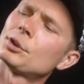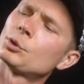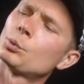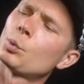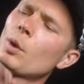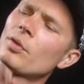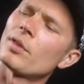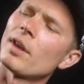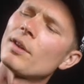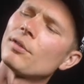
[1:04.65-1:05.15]
is
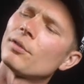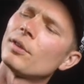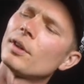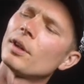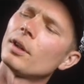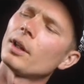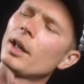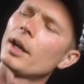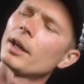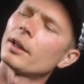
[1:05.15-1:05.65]
what they
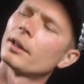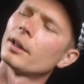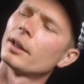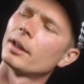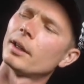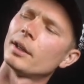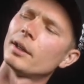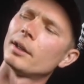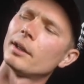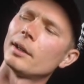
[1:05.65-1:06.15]
feel like
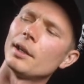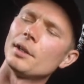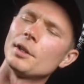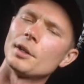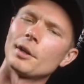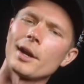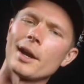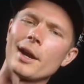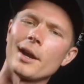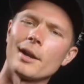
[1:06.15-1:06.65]
in
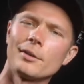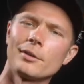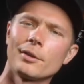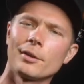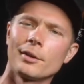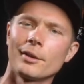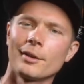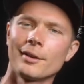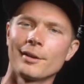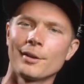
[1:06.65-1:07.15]
your hand.
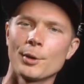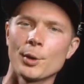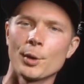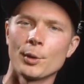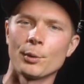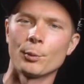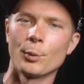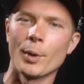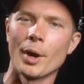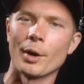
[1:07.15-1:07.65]

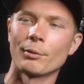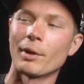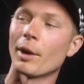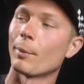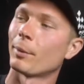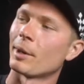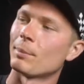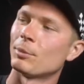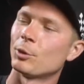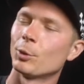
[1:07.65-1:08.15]
Well, right
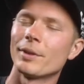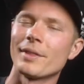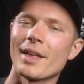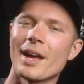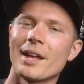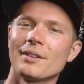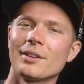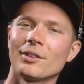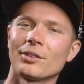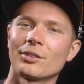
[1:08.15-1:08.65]
when I'm doing
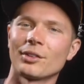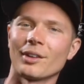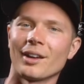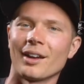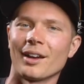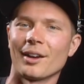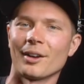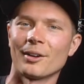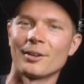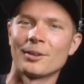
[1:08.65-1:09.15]
that, this
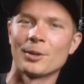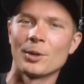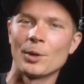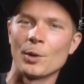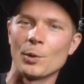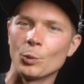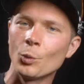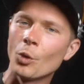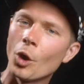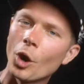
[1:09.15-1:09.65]

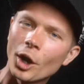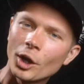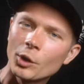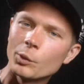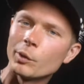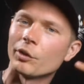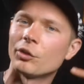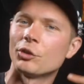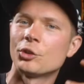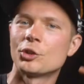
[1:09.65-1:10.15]
look
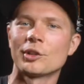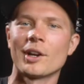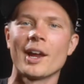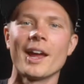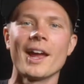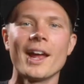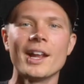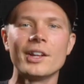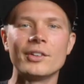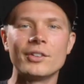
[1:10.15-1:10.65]
with
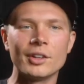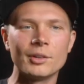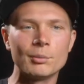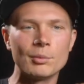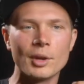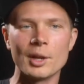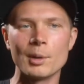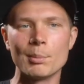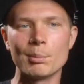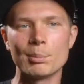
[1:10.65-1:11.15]
dreads
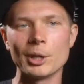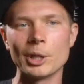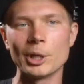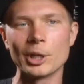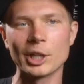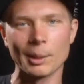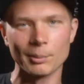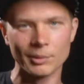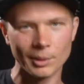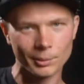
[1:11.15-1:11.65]
and a
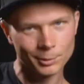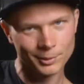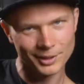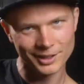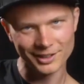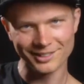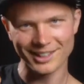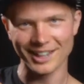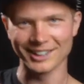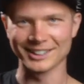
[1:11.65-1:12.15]
beard comes up to me
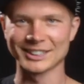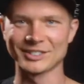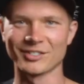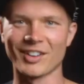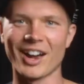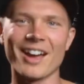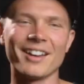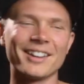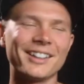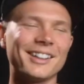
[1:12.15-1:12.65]
and he's got a
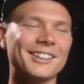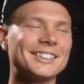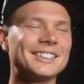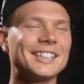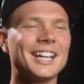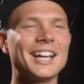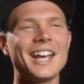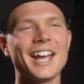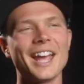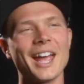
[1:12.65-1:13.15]
smile. He goes,
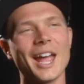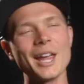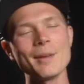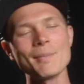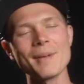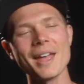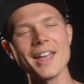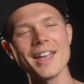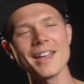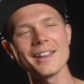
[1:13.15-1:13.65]
hey
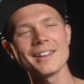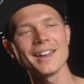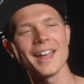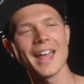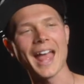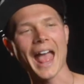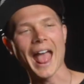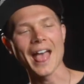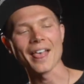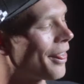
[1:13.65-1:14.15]
man,
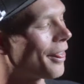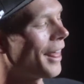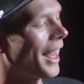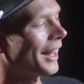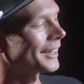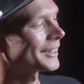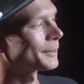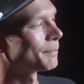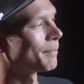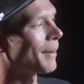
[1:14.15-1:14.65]

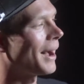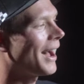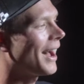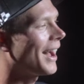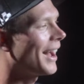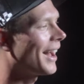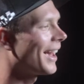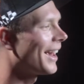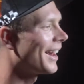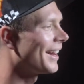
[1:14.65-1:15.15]
that's
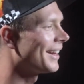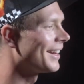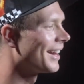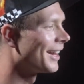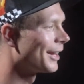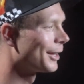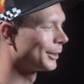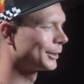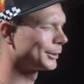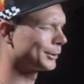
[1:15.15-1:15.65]
mine.
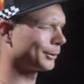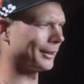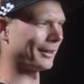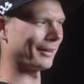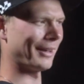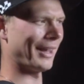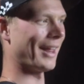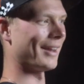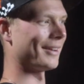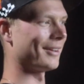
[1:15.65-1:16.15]
So
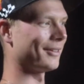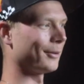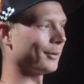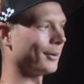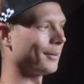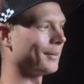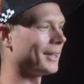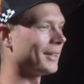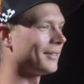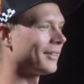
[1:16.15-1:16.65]
I hand it
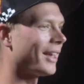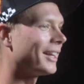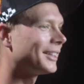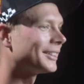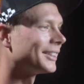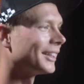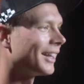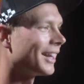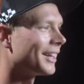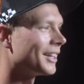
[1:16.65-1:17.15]
to him and he
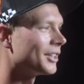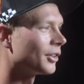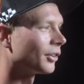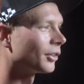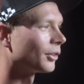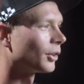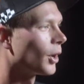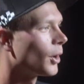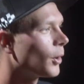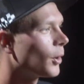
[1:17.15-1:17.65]
takes it and he just